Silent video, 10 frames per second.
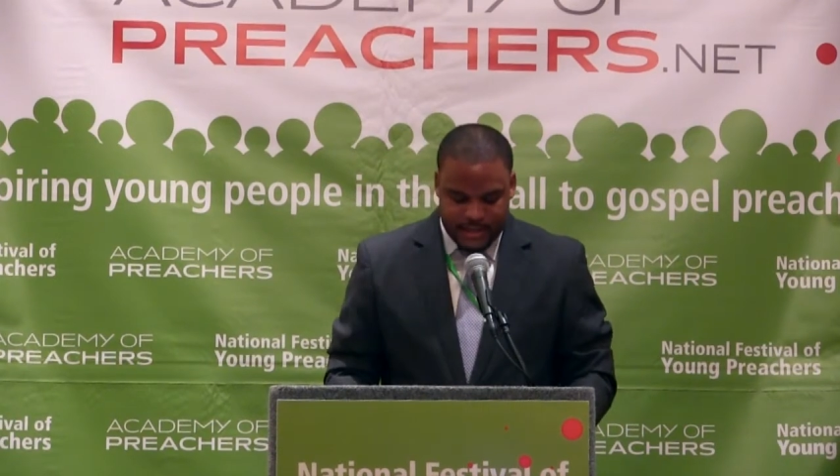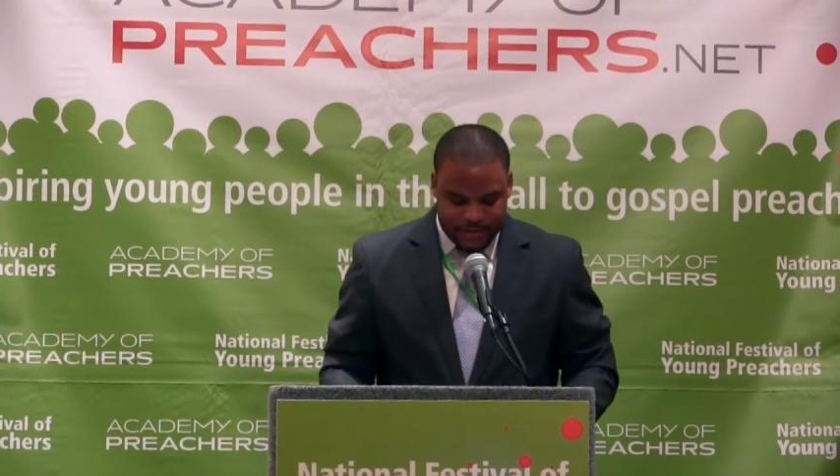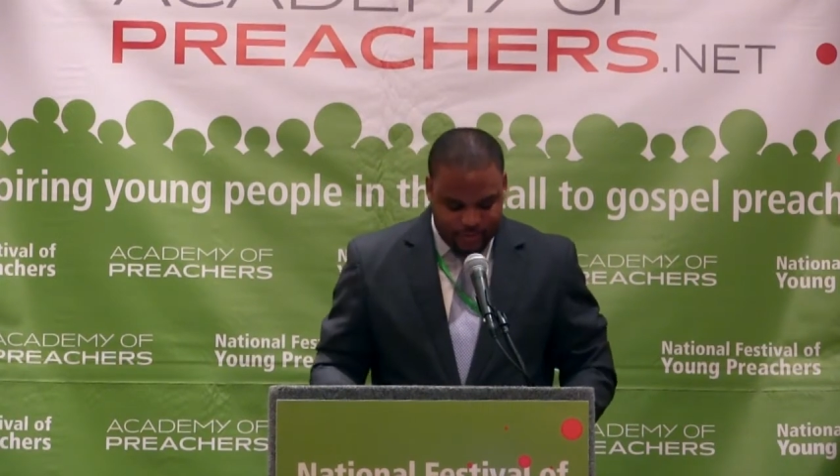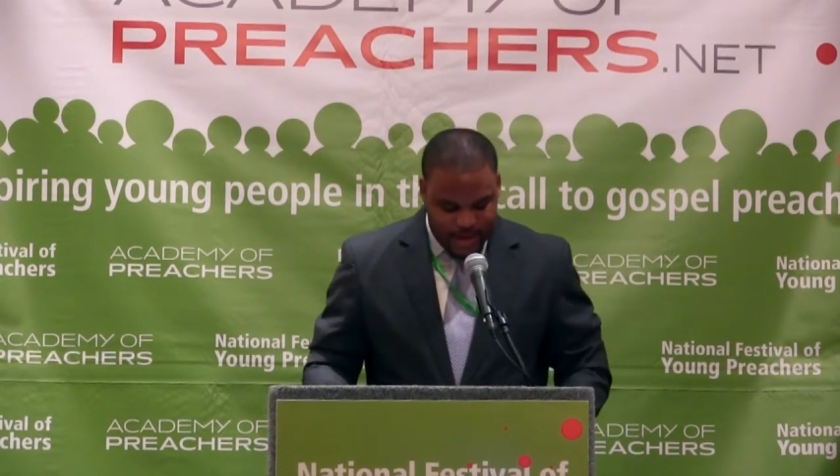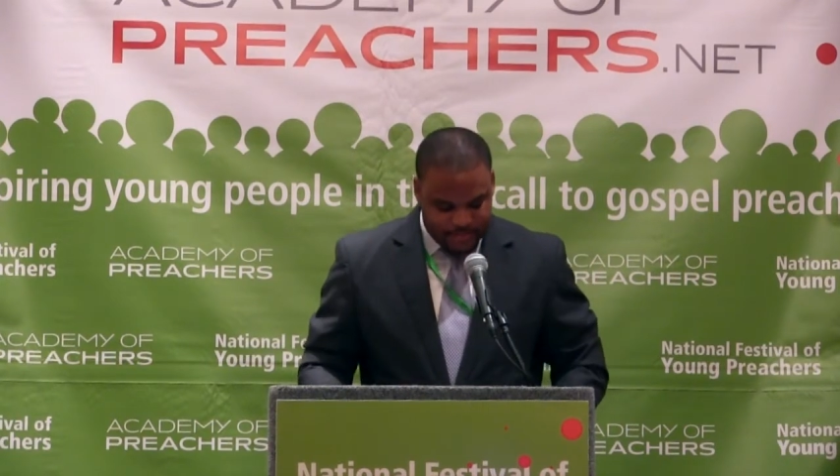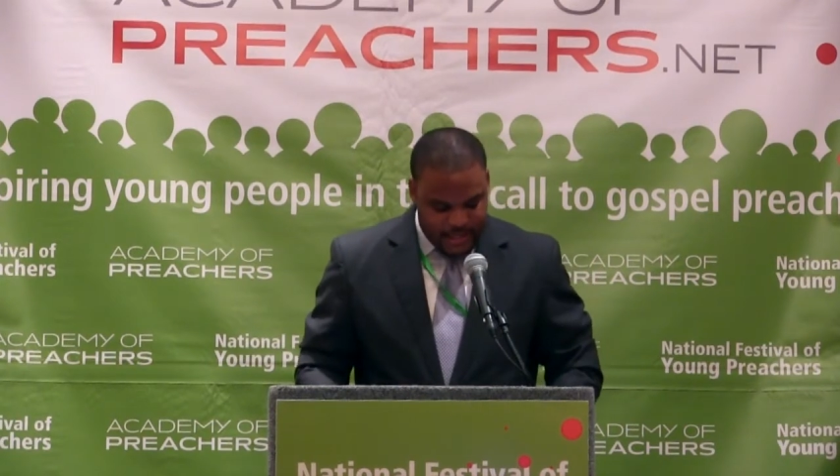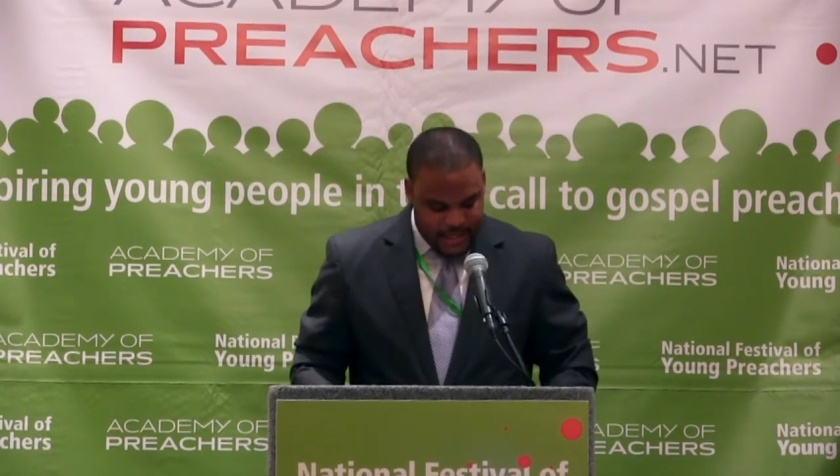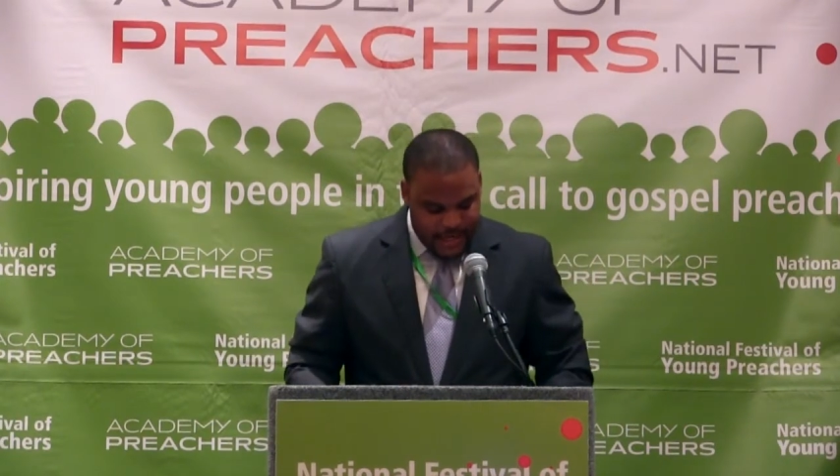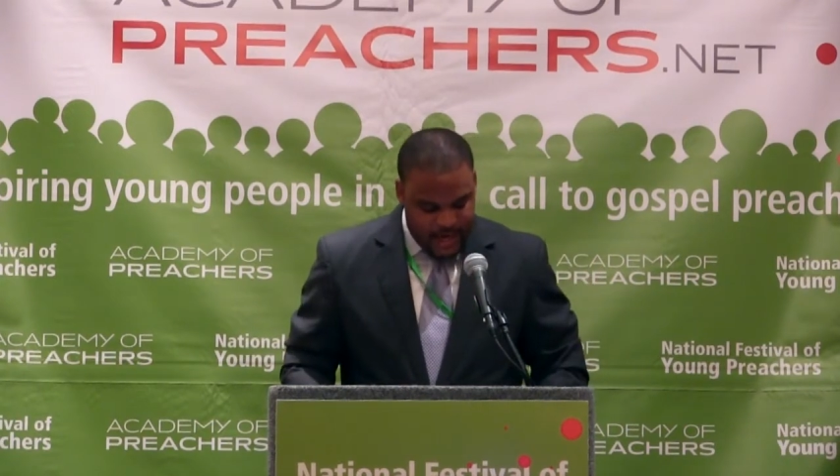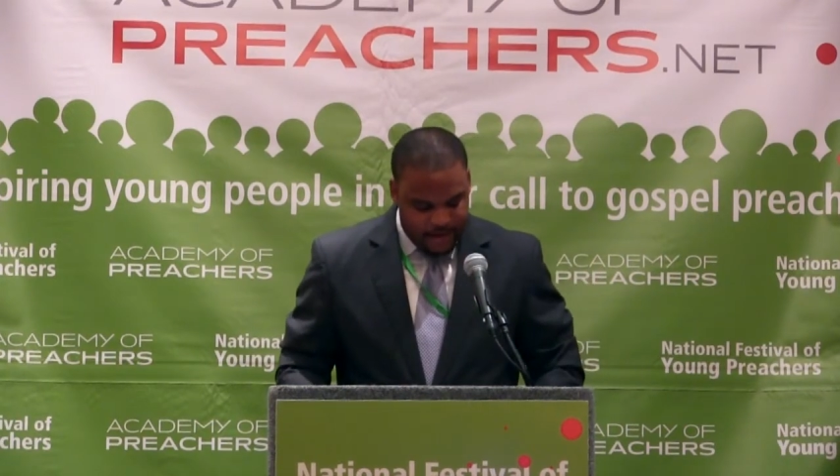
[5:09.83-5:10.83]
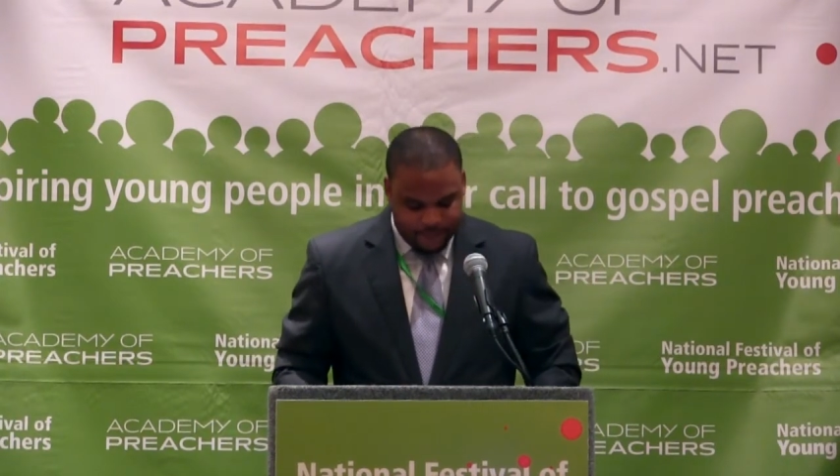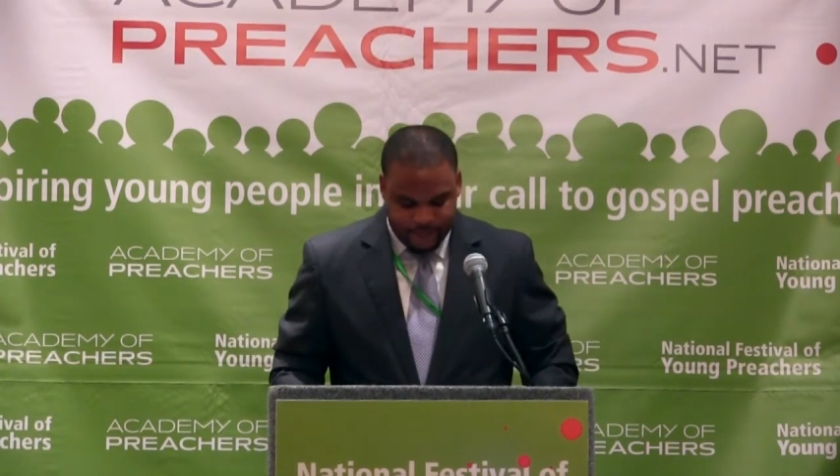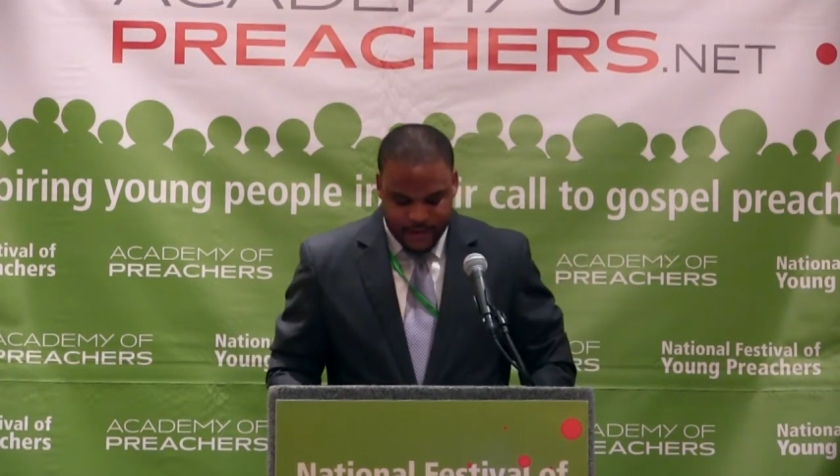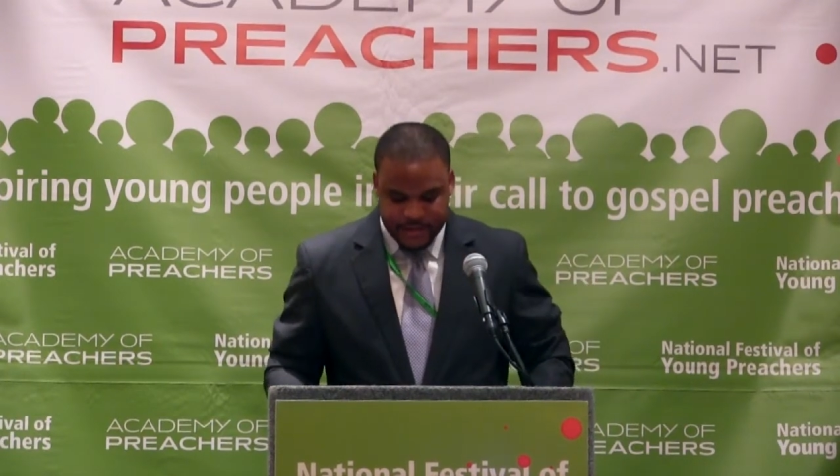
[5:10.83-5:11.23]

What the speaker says: describes that life